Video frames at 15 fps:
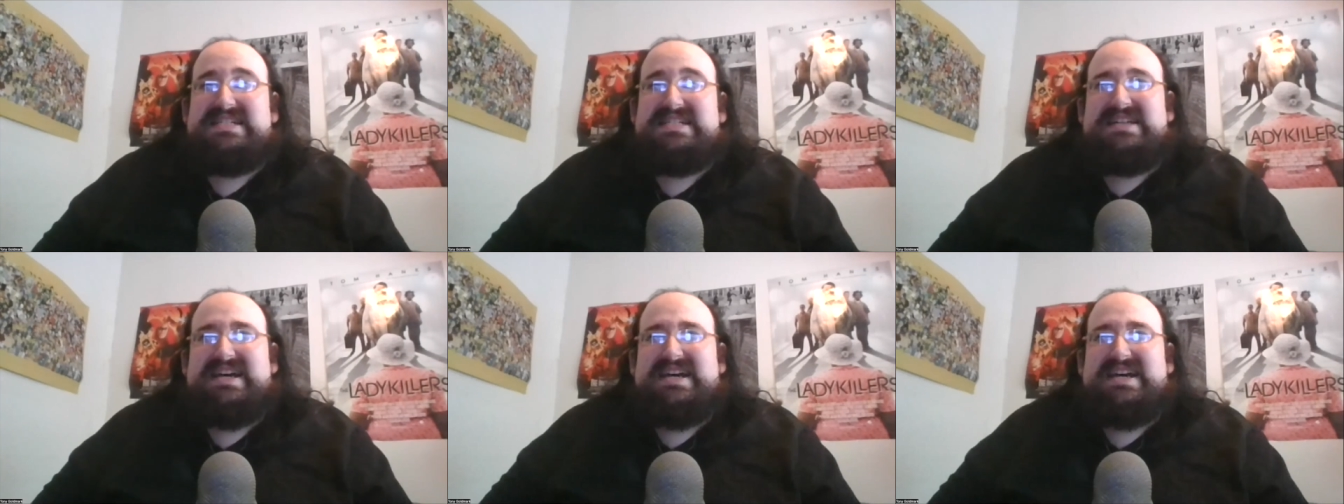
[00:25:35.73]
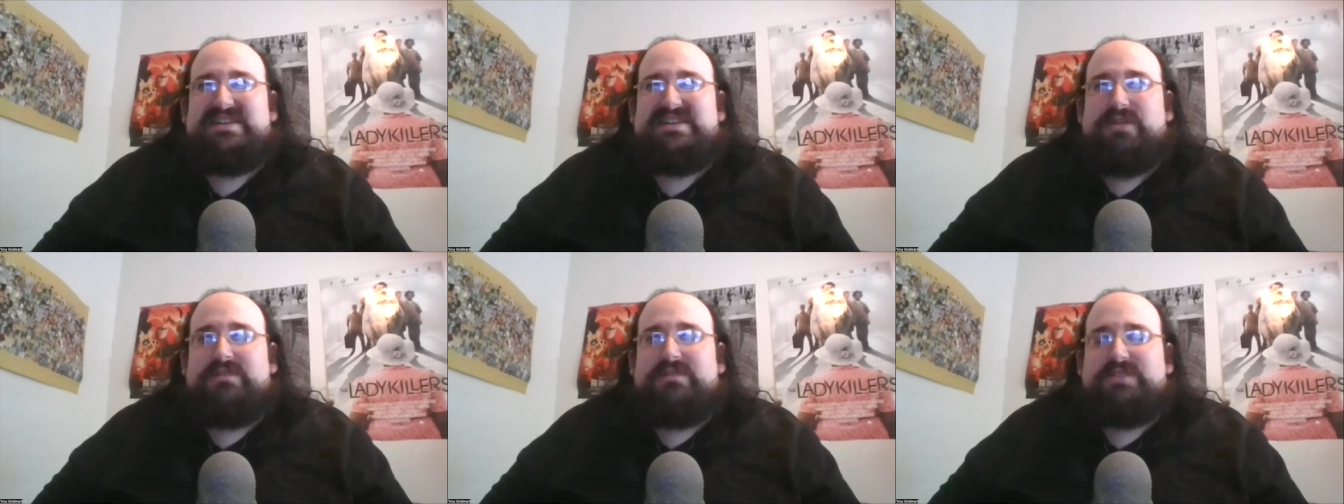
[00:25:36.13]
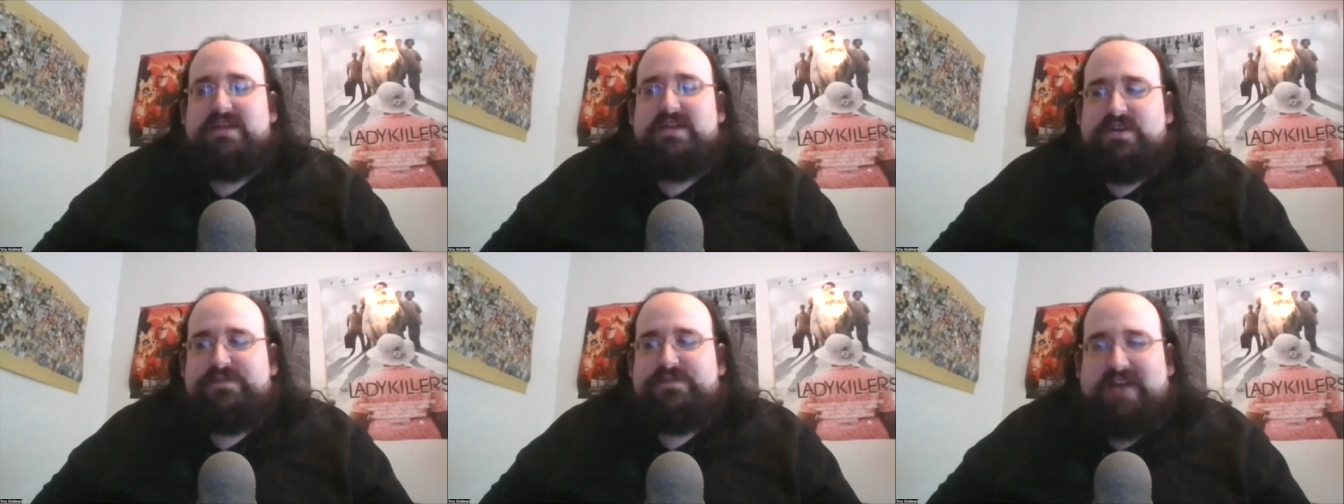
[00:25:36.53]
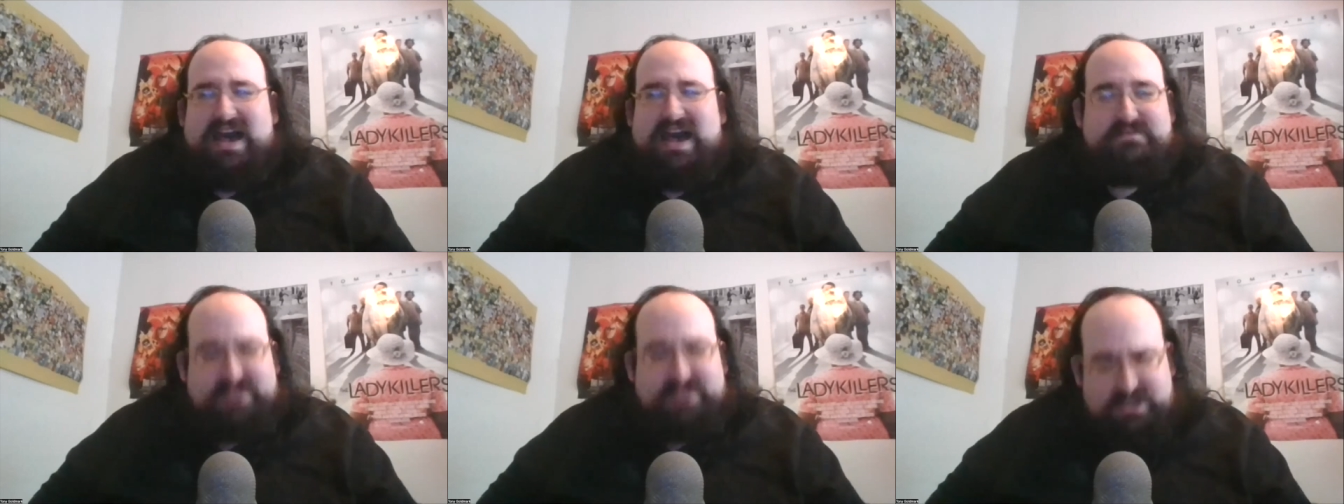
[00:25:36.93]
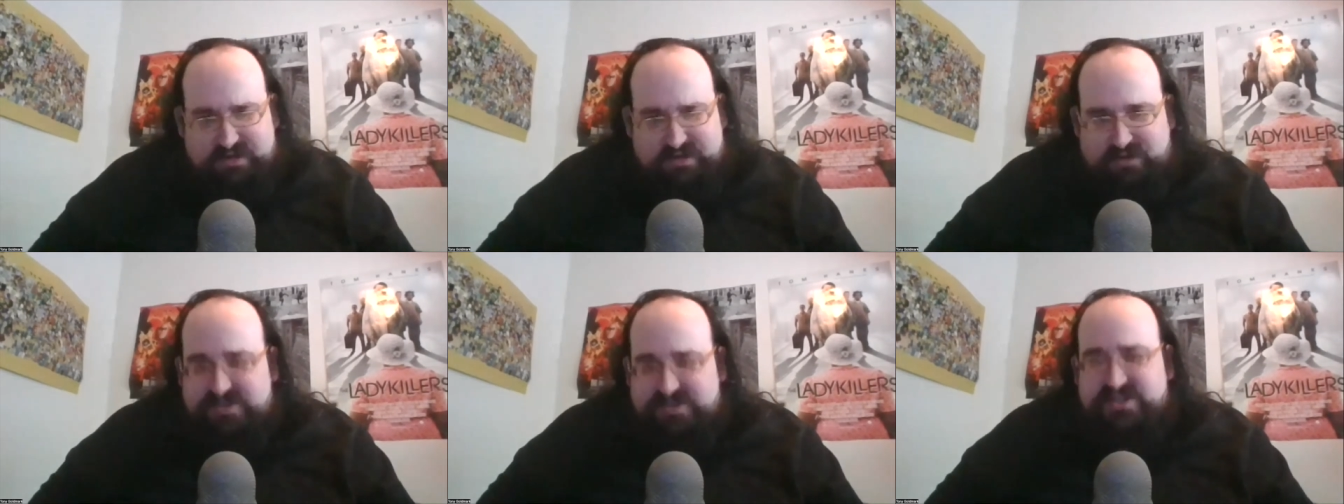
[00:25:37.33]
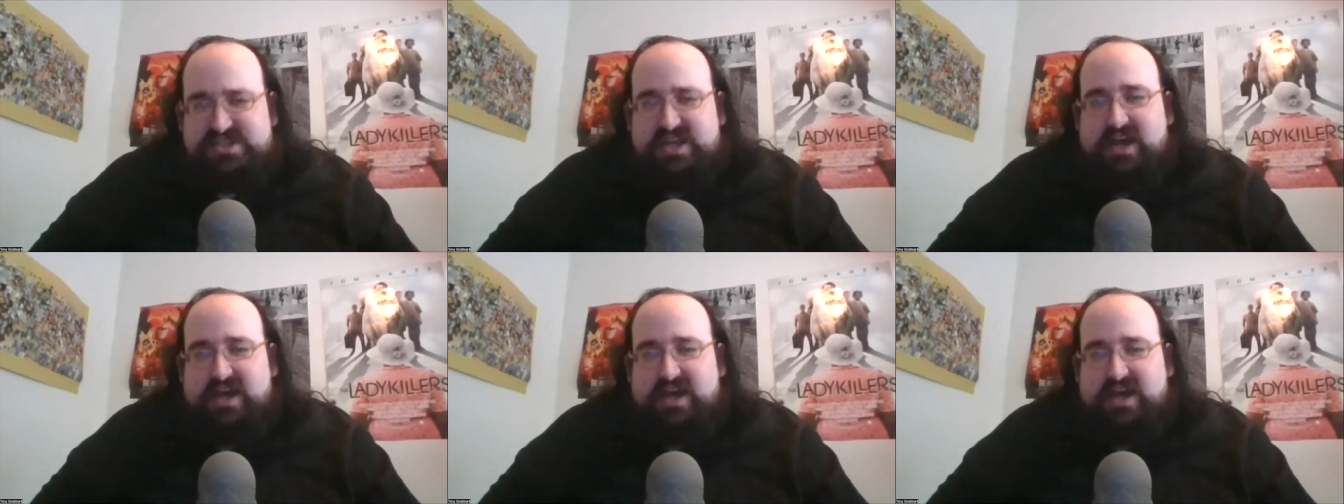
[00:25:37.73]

I'd say roughly every 5 years.